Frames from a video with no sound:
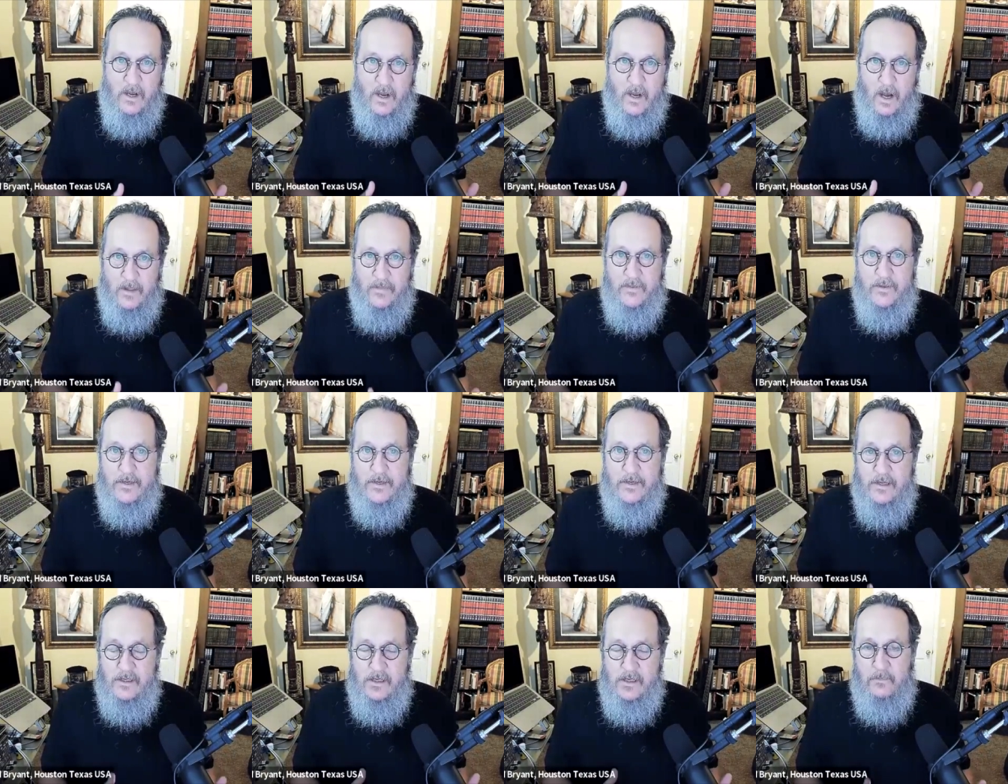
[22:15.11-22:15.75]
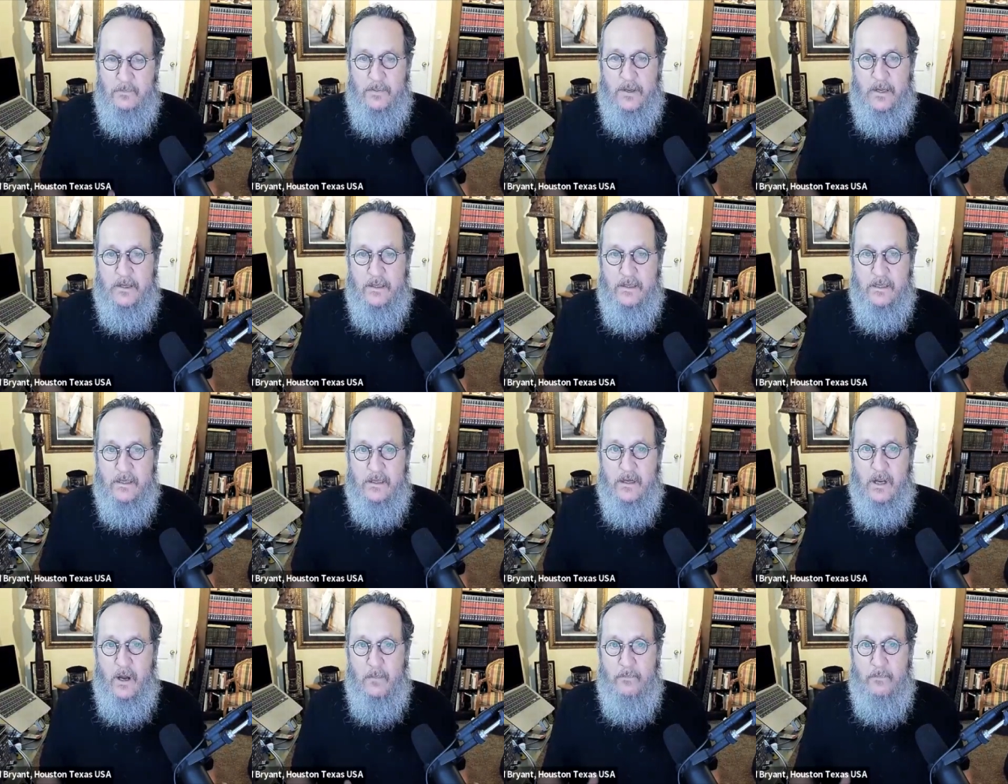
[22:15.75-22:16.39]
Nothing is
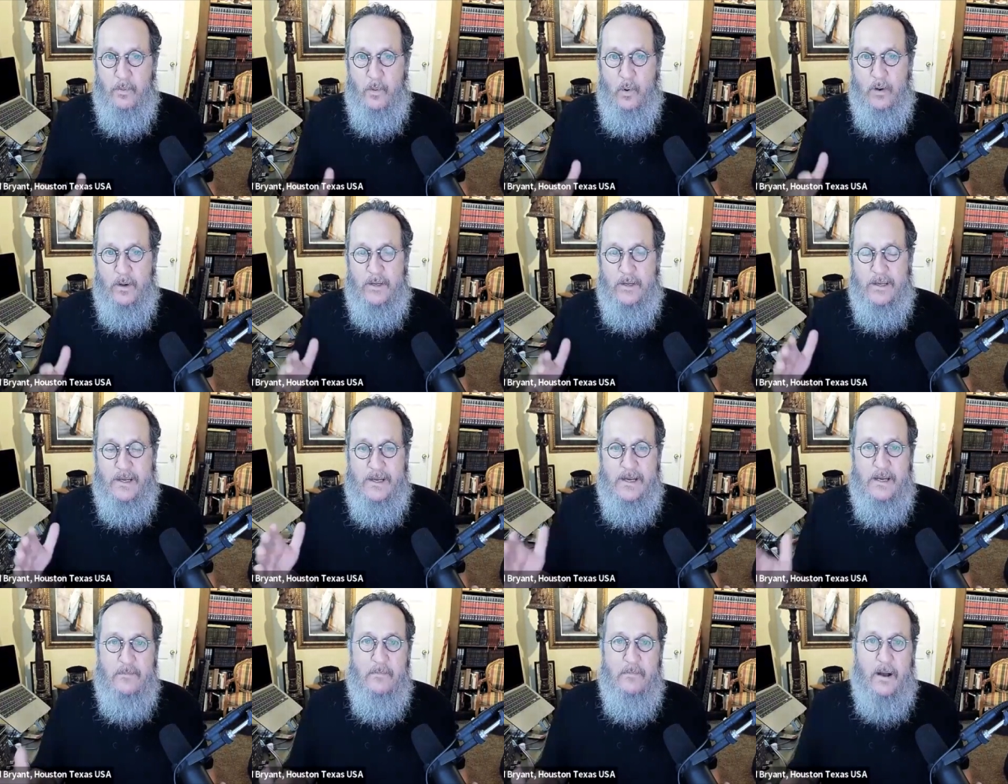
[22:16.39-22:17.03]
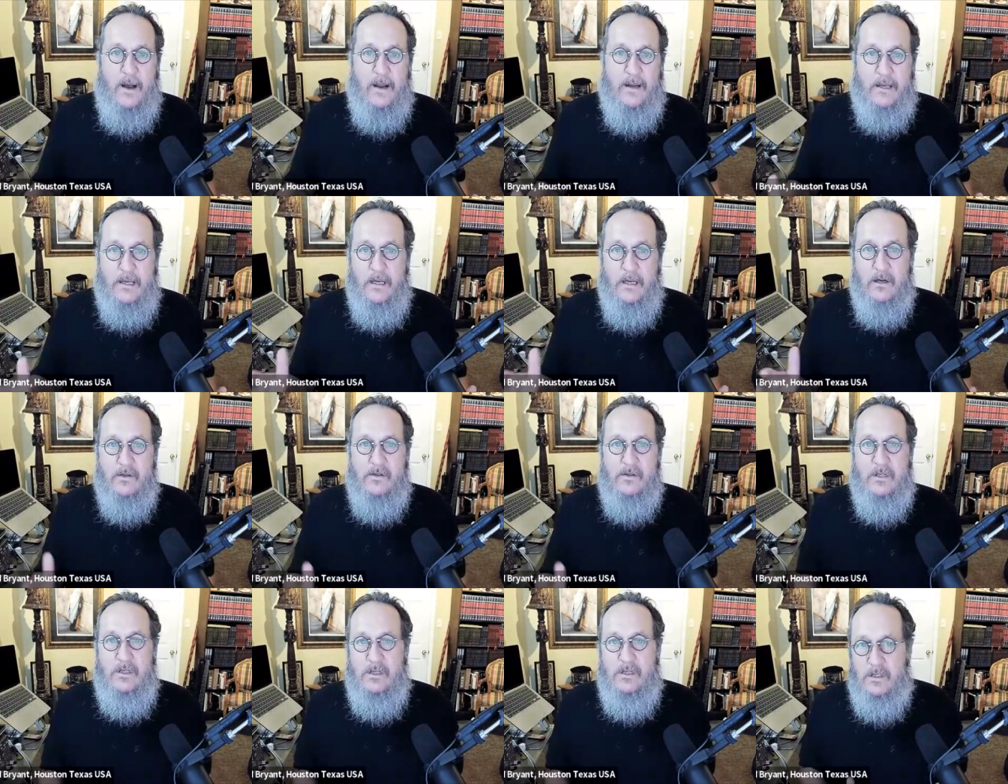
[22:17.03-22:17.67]
dependent upon anybody
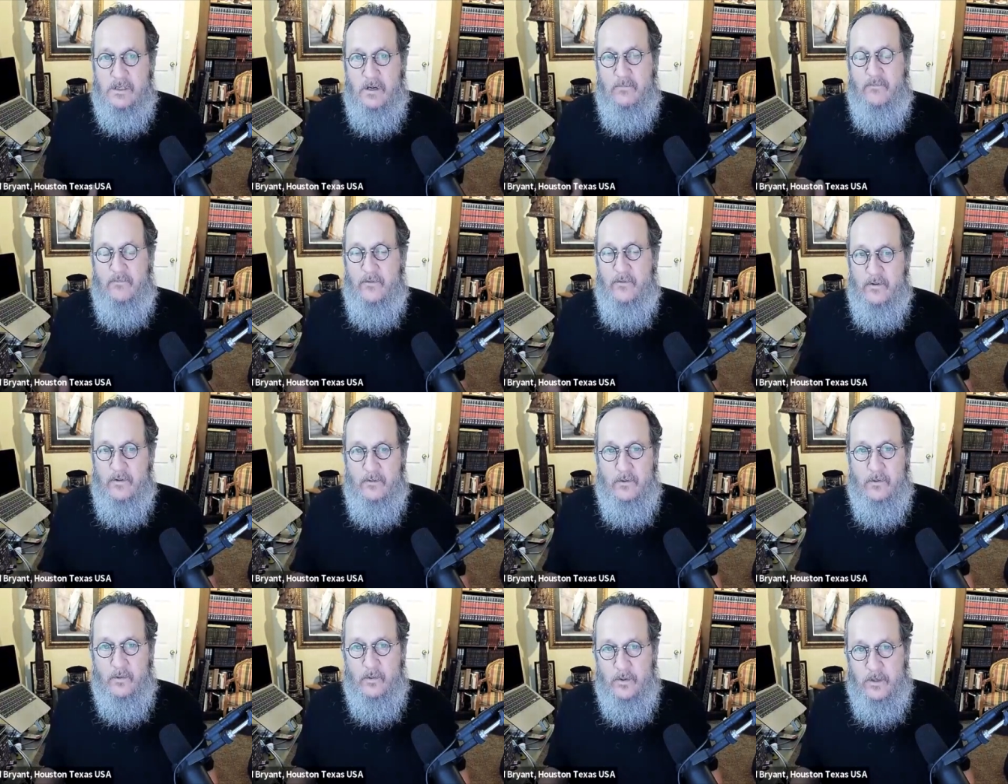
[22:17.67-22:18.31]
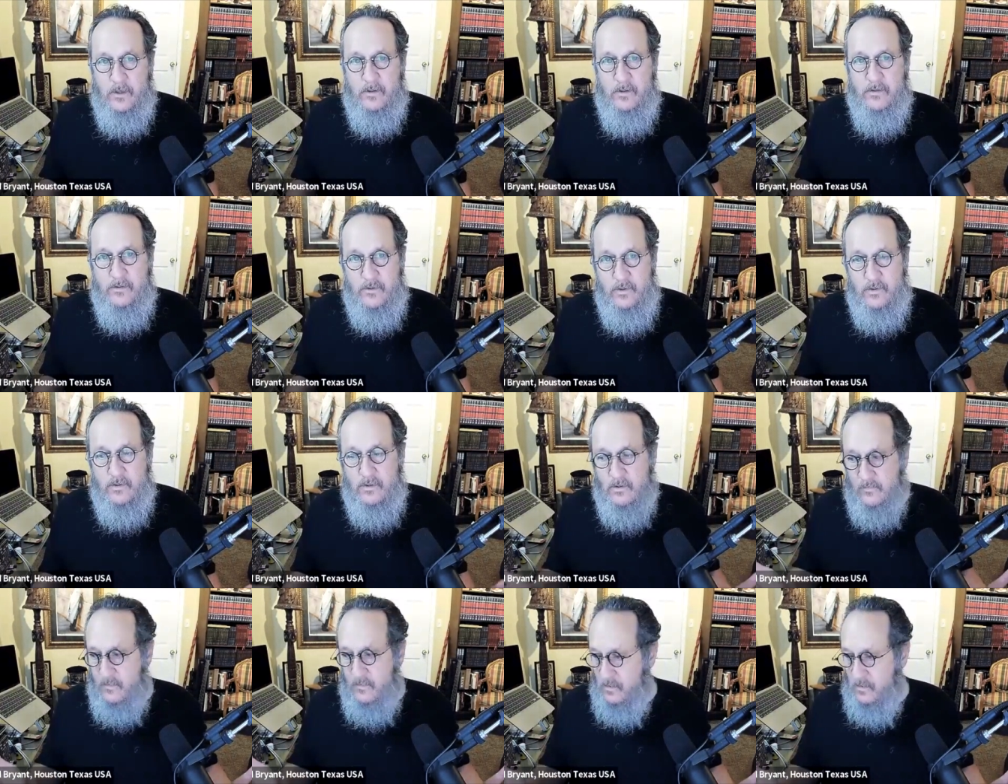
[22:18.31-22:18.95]
else except for the creator of the
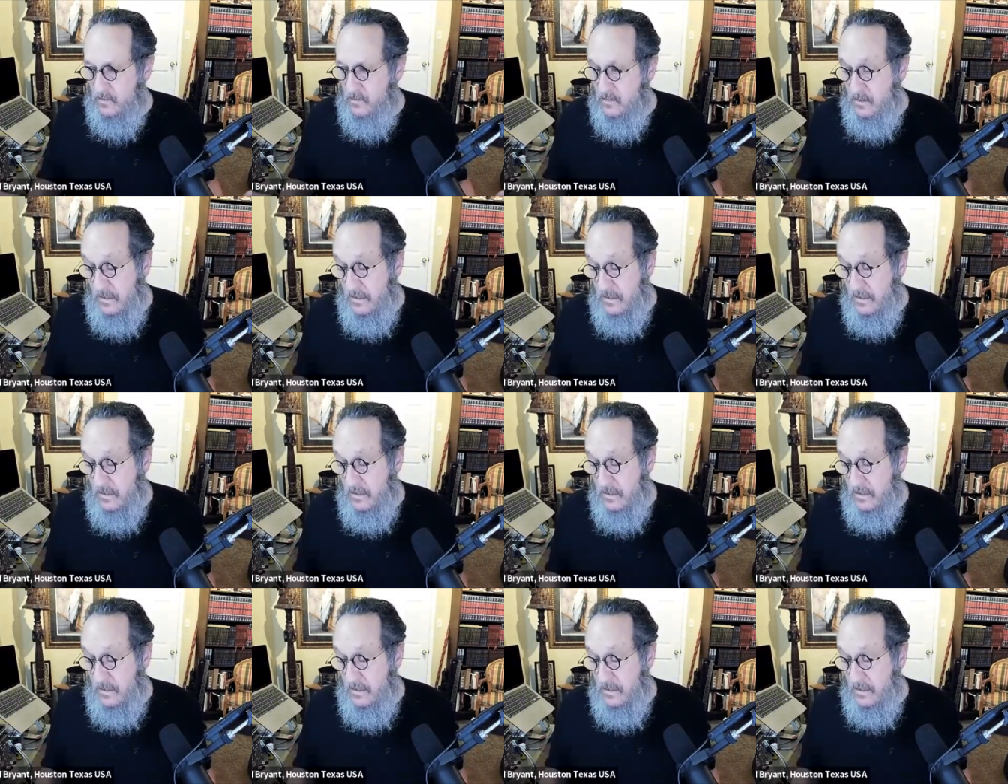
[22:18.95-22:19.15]
universe.